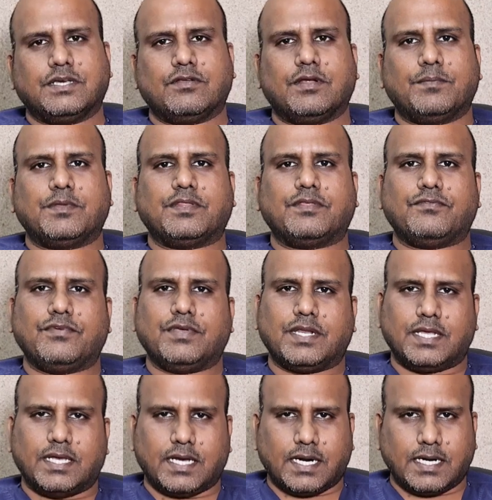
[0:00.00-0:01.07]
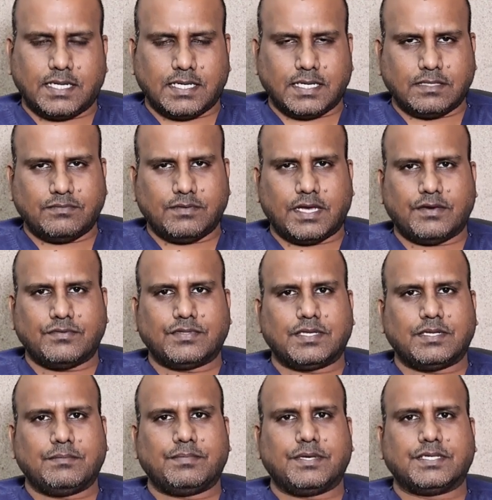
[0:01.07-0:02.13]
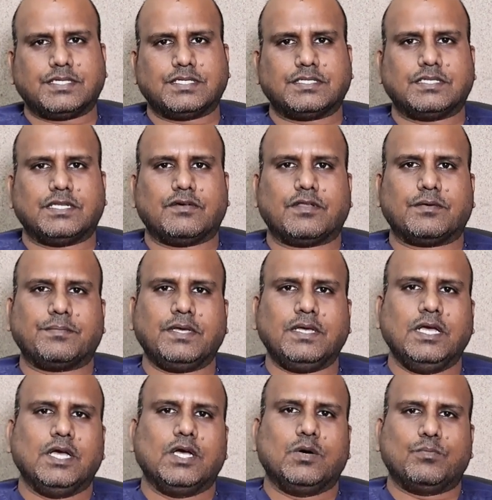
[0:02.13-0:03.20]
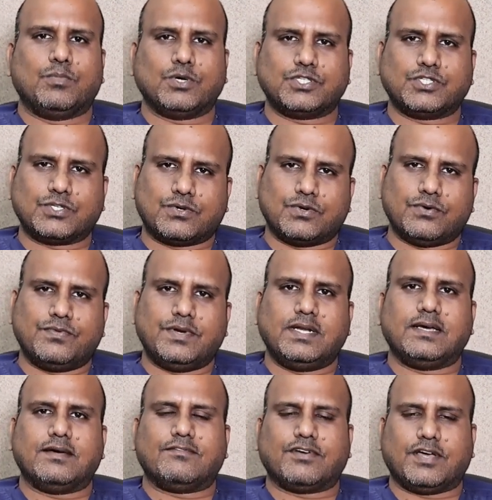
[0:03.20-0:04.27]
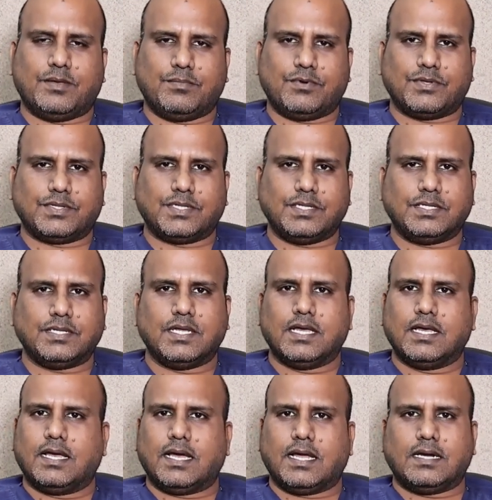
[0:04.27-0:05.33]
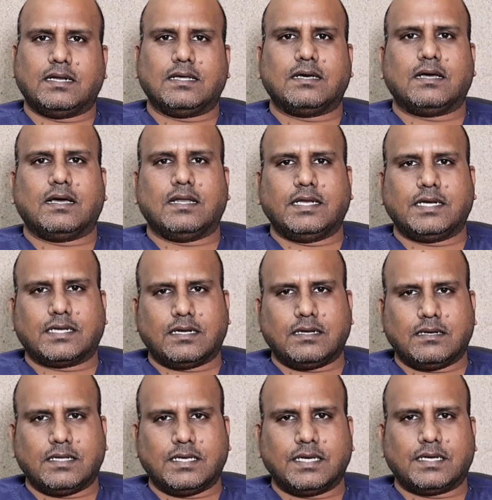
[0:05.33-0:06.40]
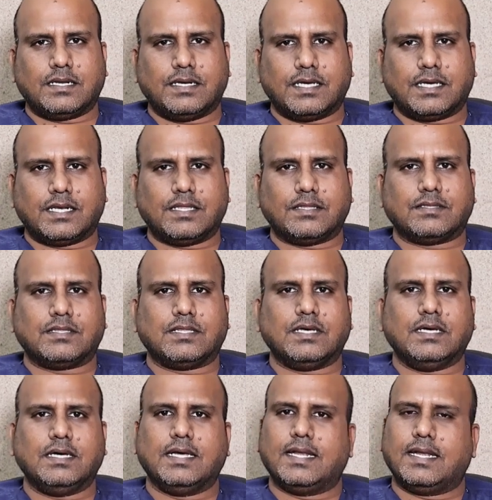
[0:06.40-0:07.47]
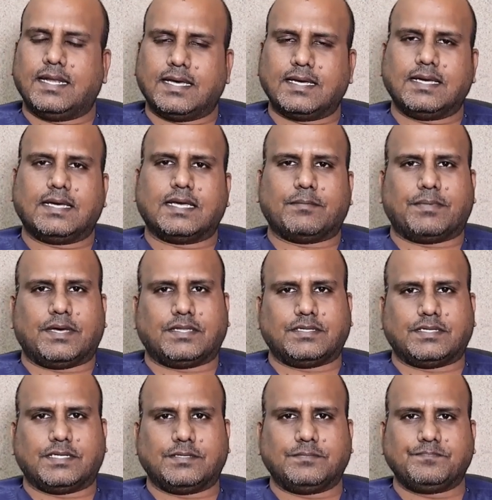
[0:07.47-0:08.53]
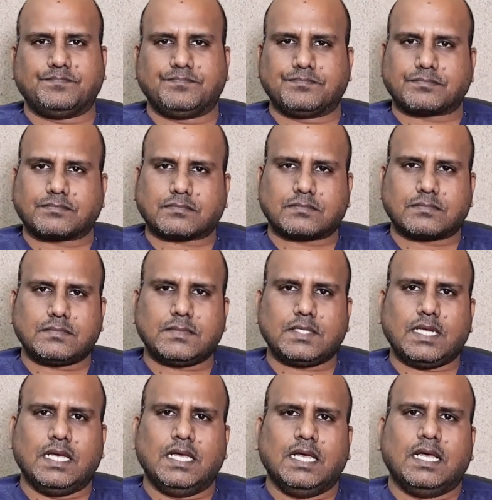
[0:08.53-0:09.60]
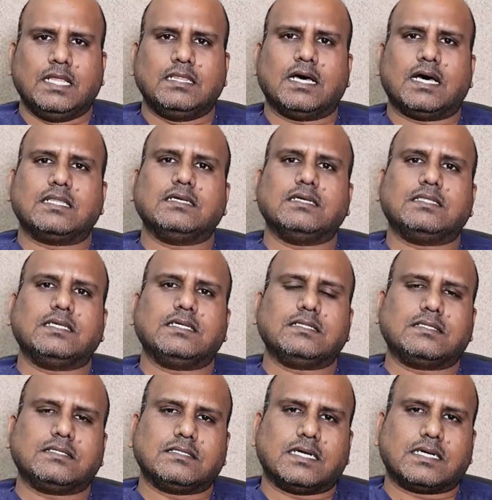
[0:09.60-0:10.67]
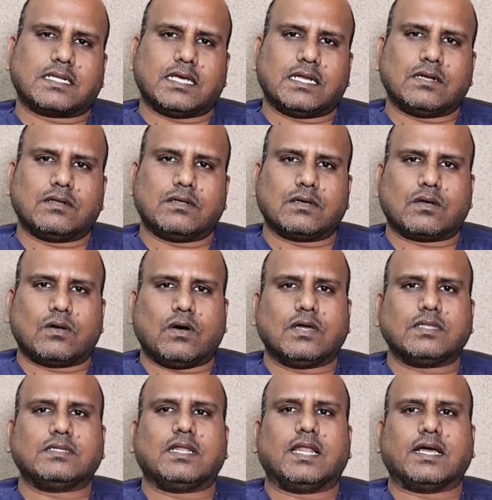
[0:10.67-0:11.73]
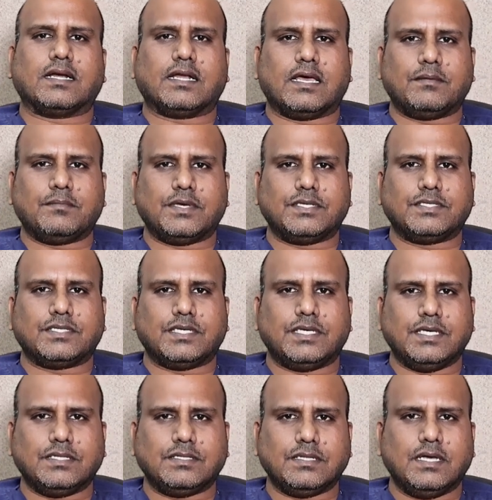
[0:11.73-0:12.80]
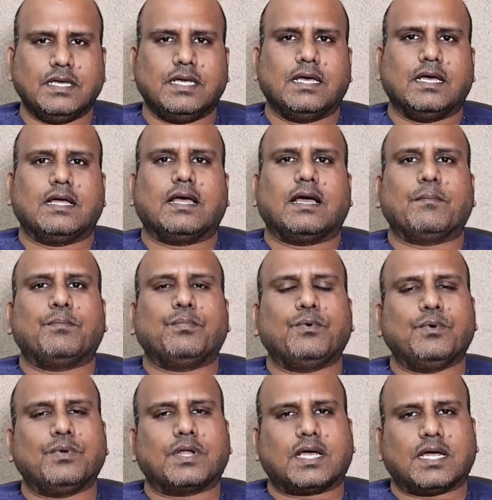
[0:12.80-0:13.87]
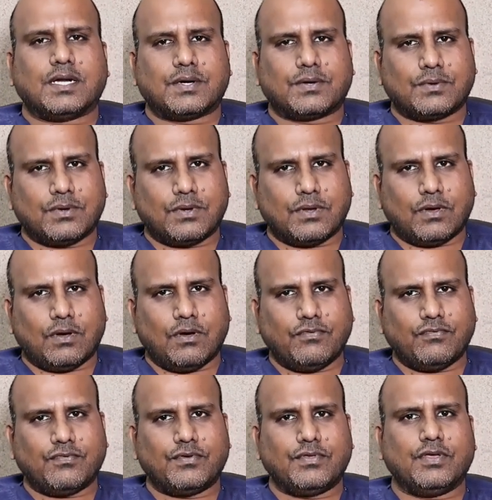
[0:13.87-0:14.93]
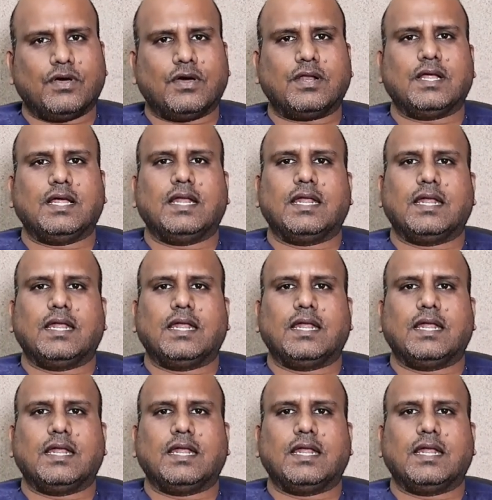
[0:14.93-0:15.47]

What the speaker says: developed a severe ARDS. We have seen patients developing post-COVID fibrosis and a little decrease in the lung capacity. The other things that can cause lung damage is poor control of your